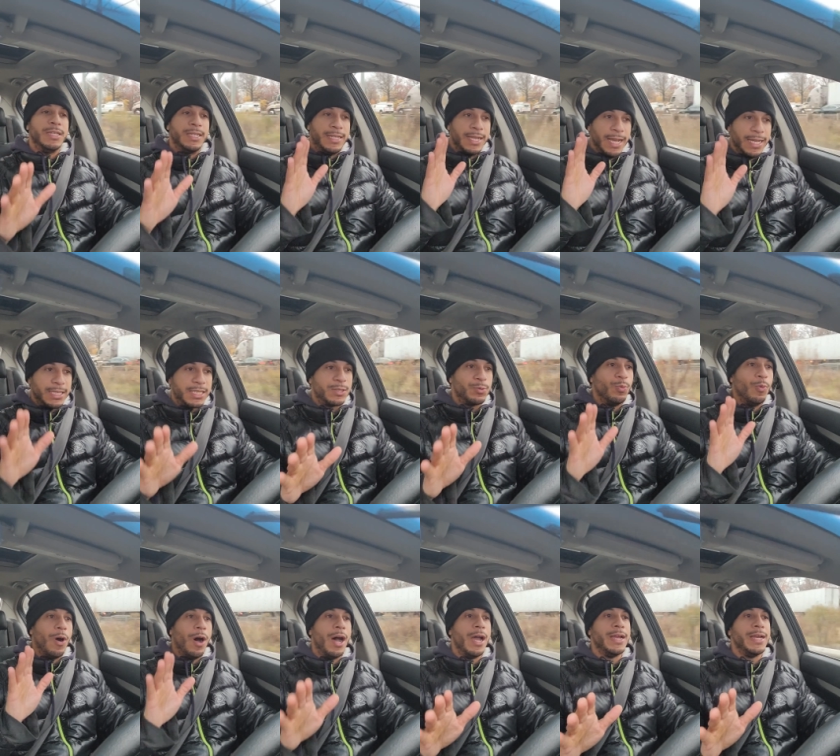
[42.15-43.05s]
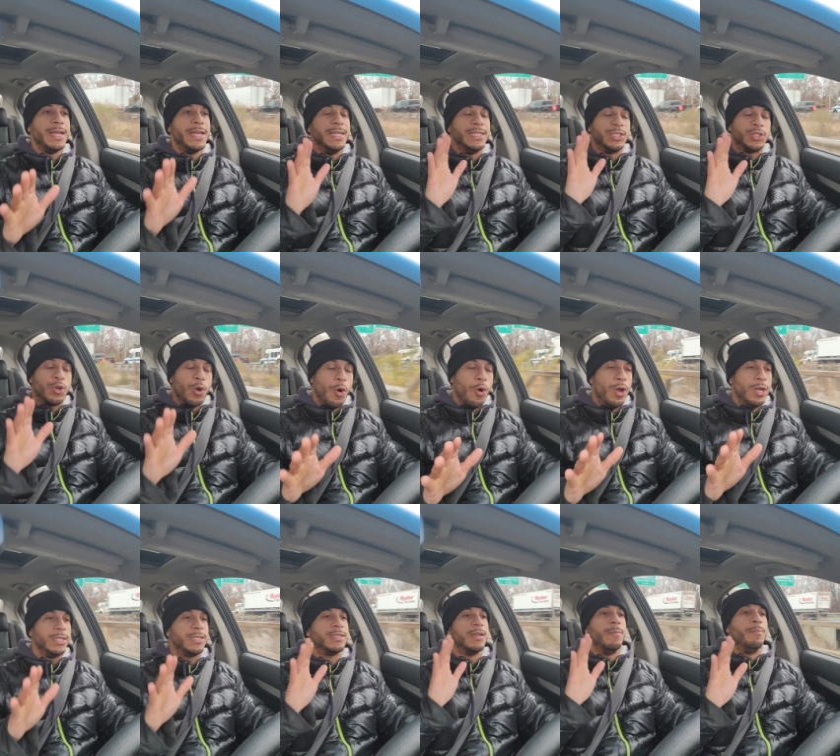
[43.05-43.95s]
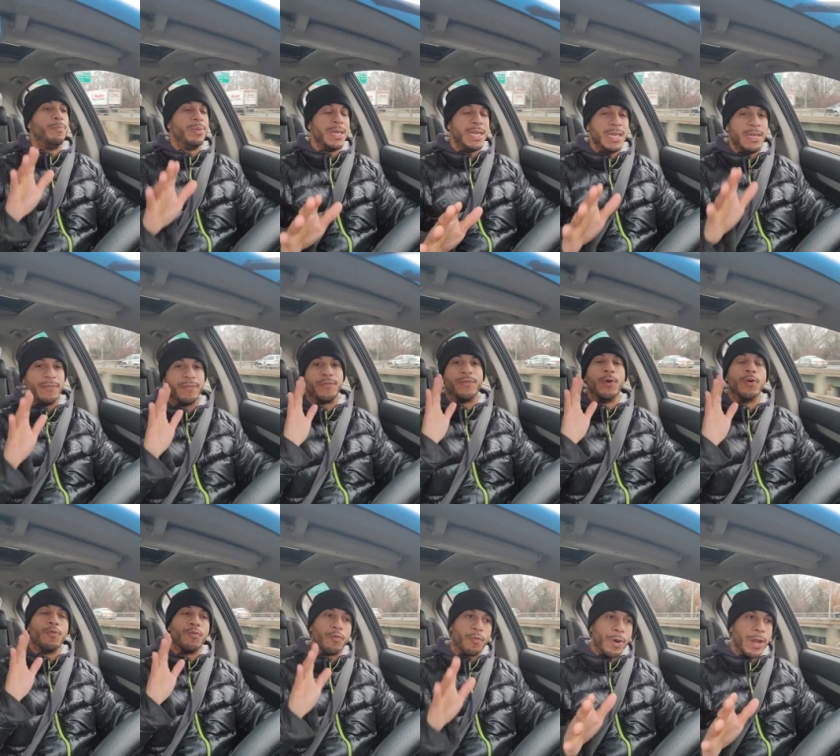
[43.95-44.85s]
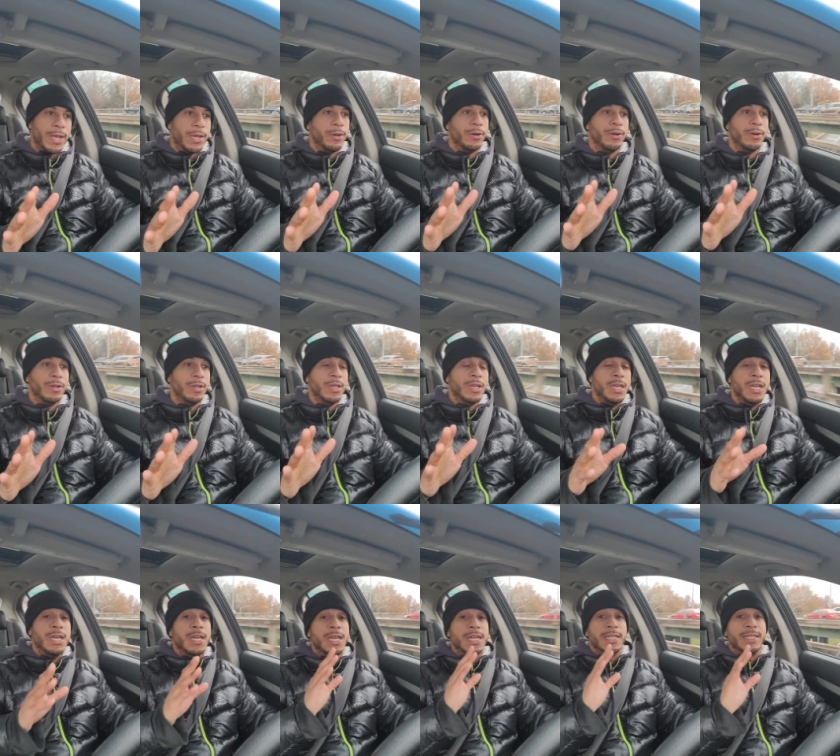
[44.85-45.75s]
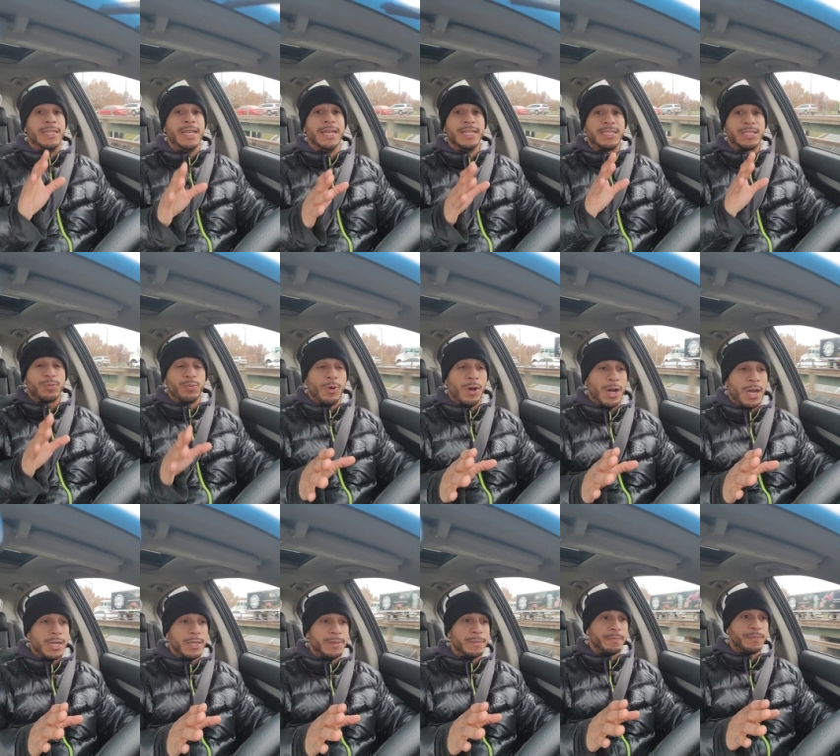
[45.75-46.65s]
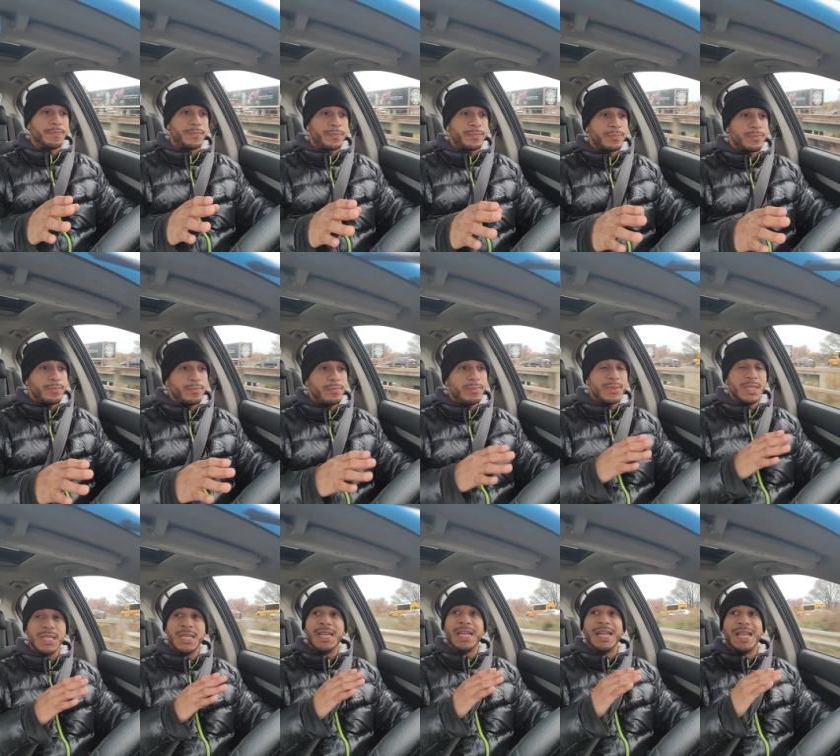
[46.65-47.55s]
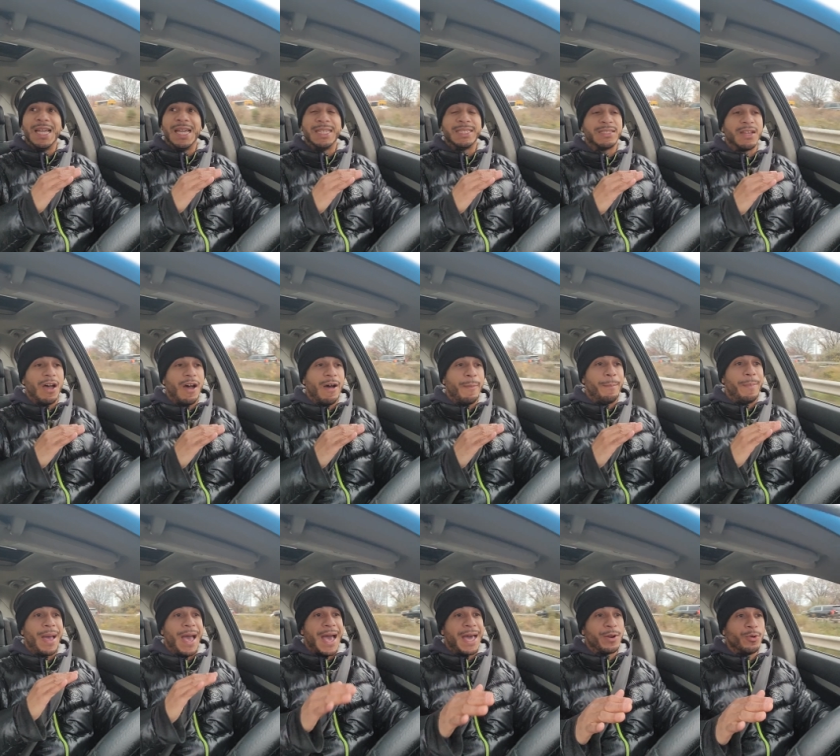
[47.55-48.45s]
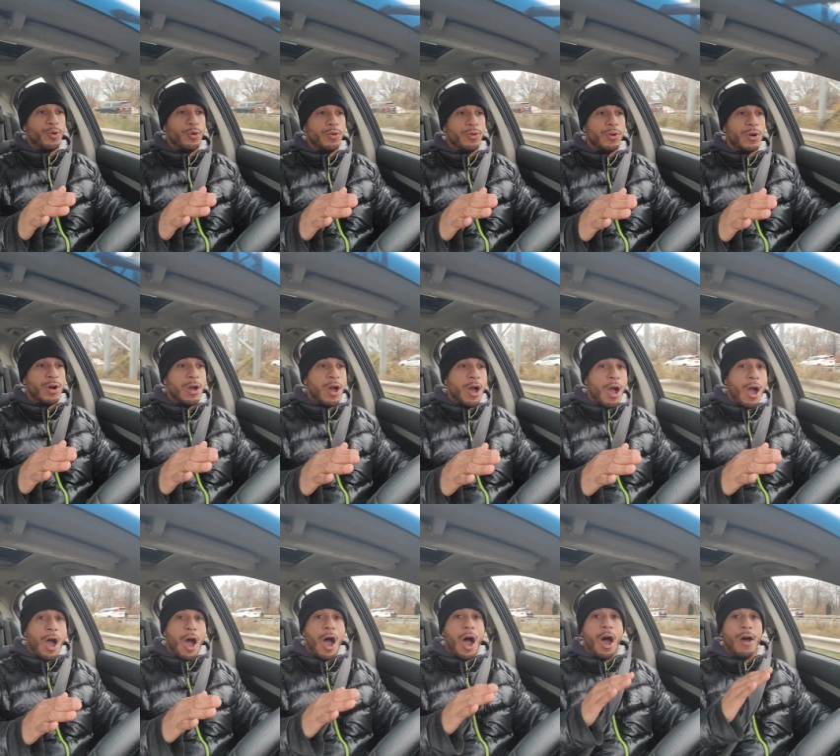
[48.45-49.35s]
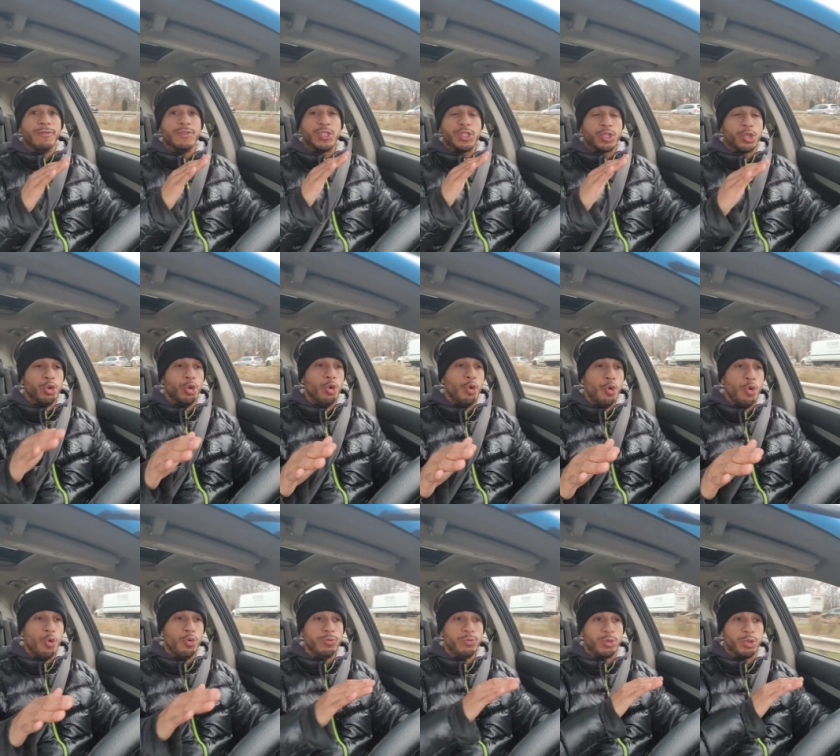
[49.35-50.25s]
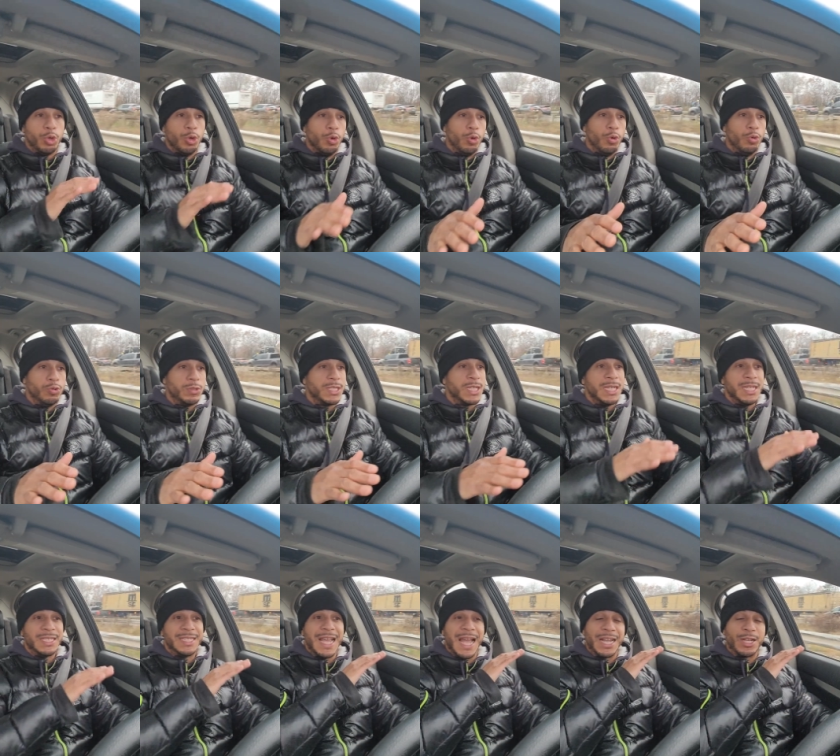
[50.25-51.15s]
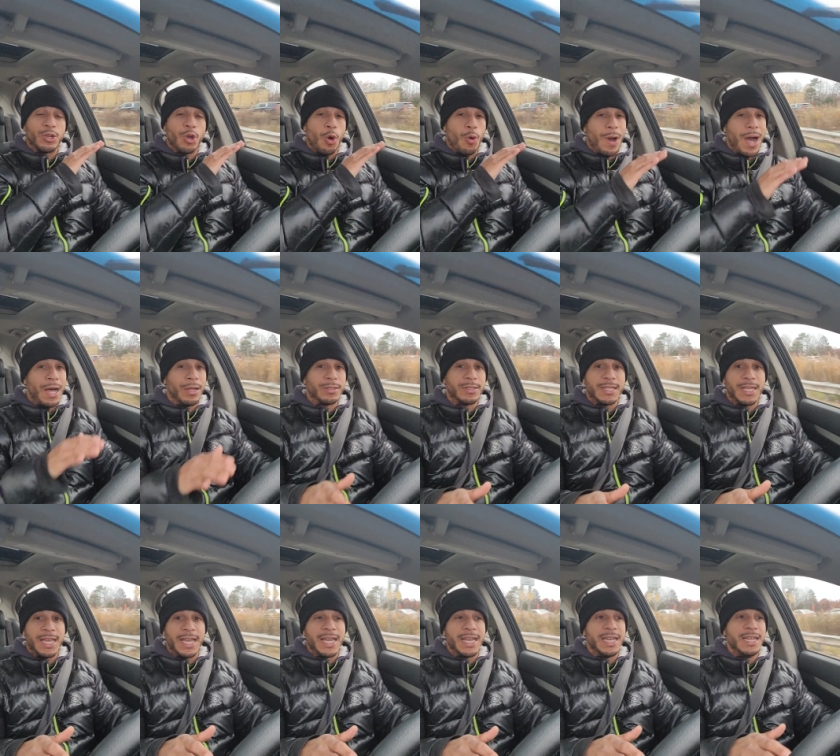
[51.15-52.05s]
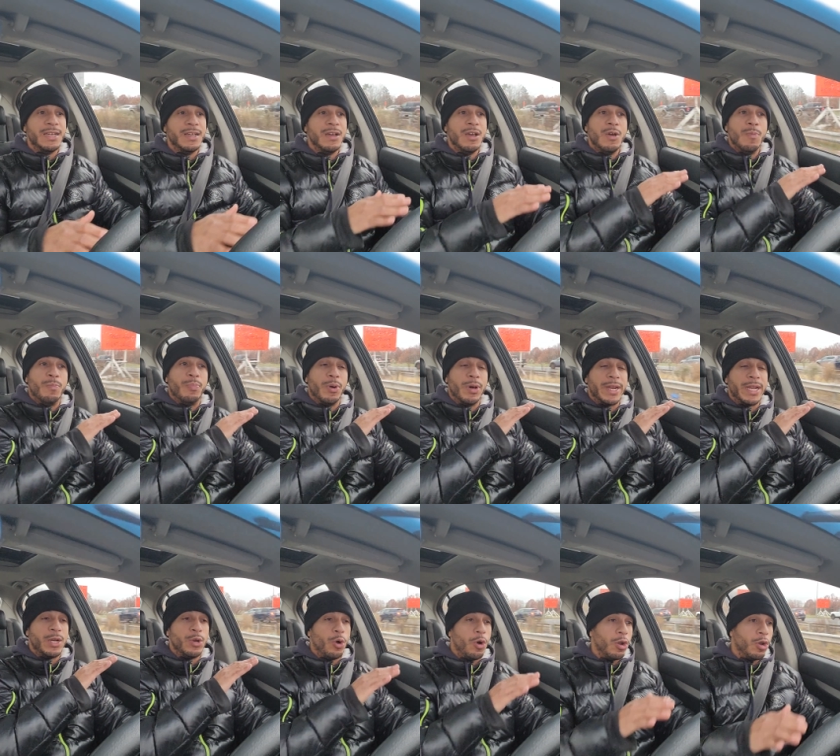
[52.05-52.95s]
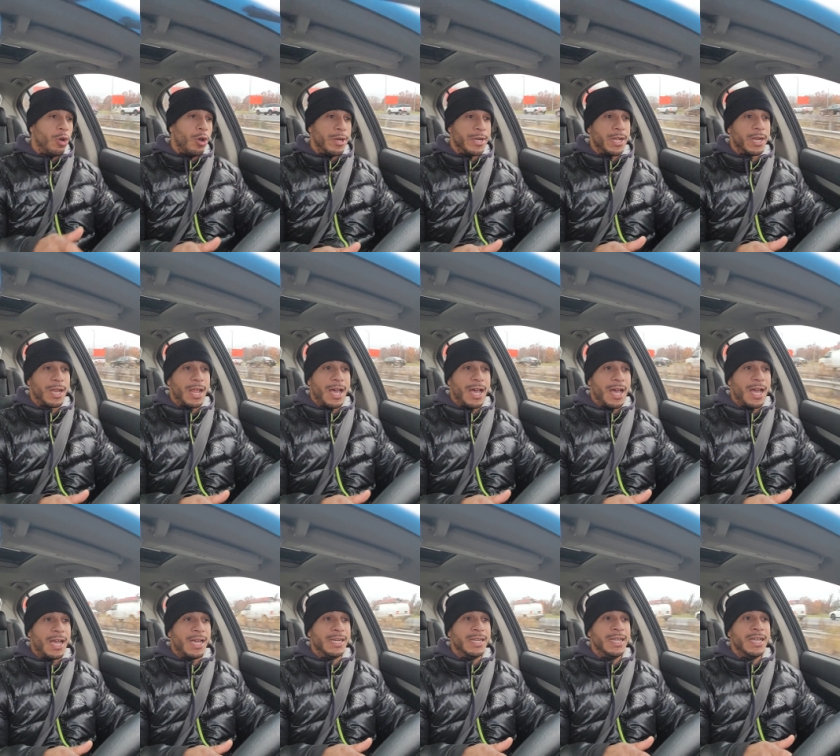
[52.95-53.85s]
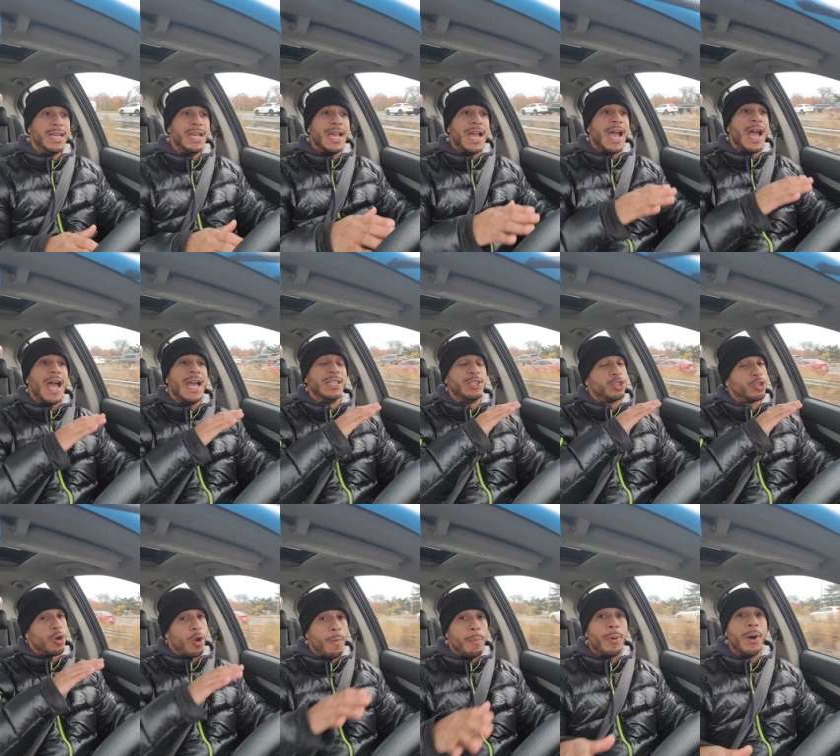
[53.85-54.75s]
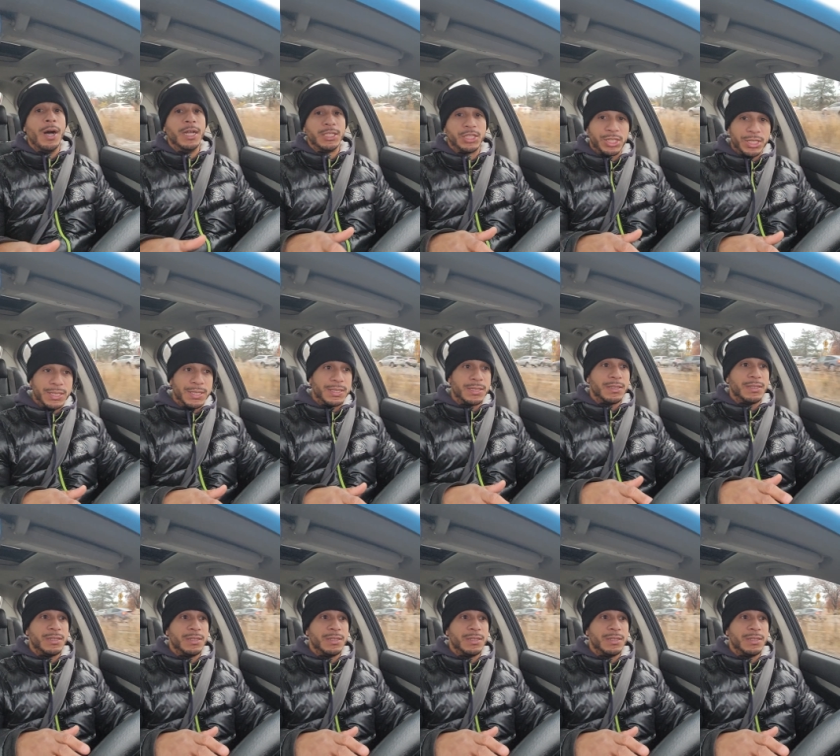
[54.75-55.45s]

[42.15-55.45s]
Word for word: This one is going to be for real. This one is a battle of two dudes that go out there, put it all on the line, and throw punches.